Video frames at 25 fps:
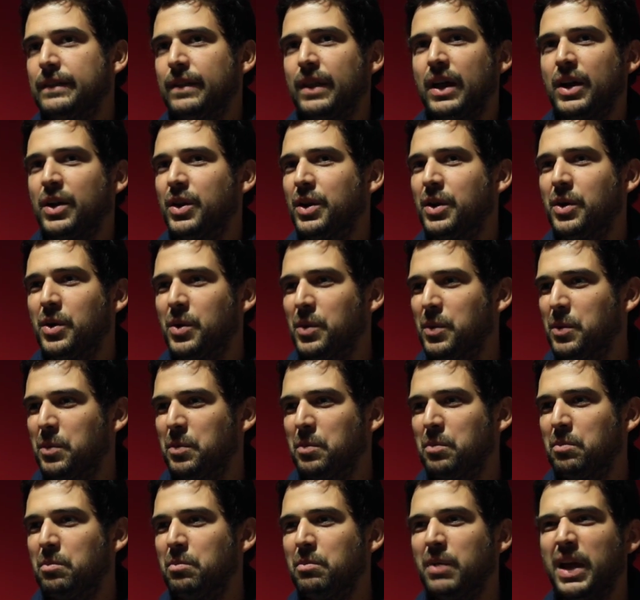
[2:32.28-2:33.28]
I don't know,
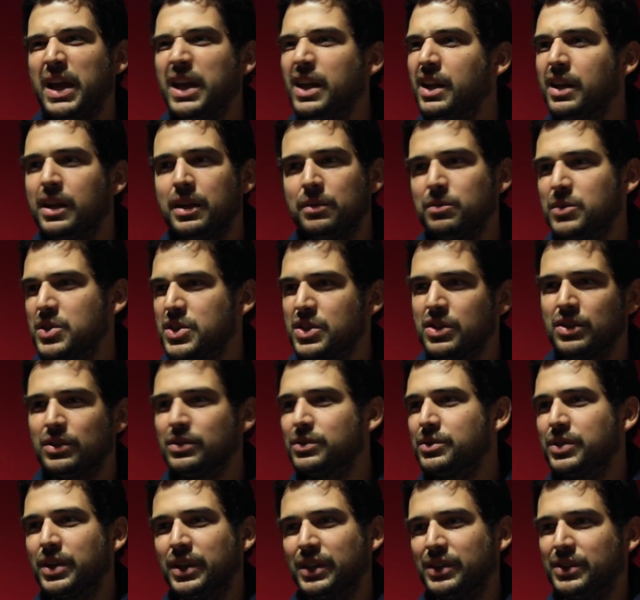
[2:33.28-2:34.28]
making
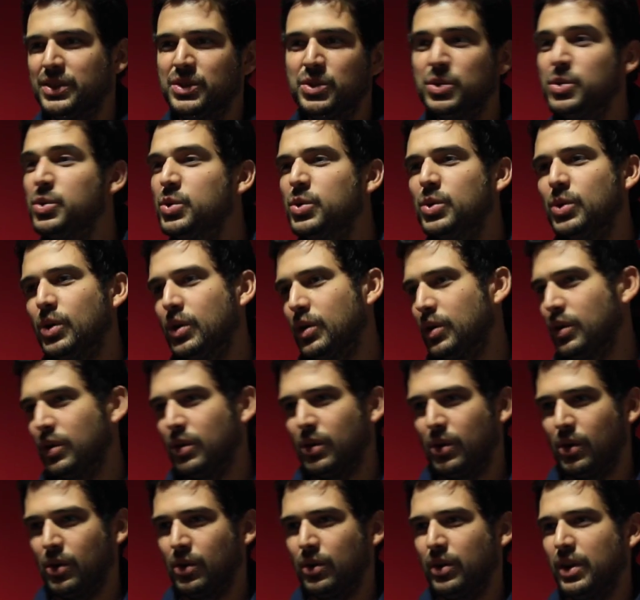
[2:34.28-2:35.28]
children do
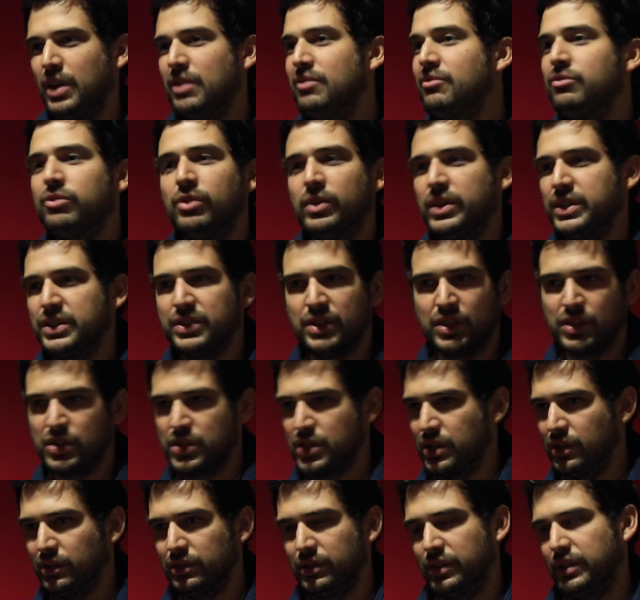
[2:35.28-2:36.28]
or influencing
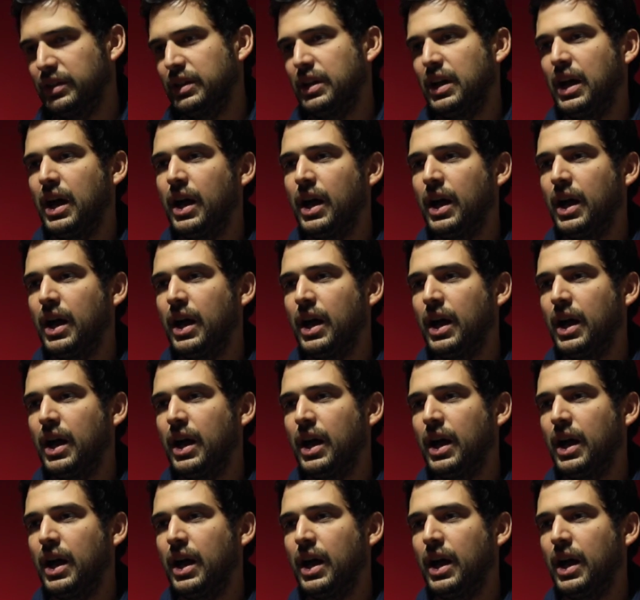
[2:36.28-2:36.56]
children.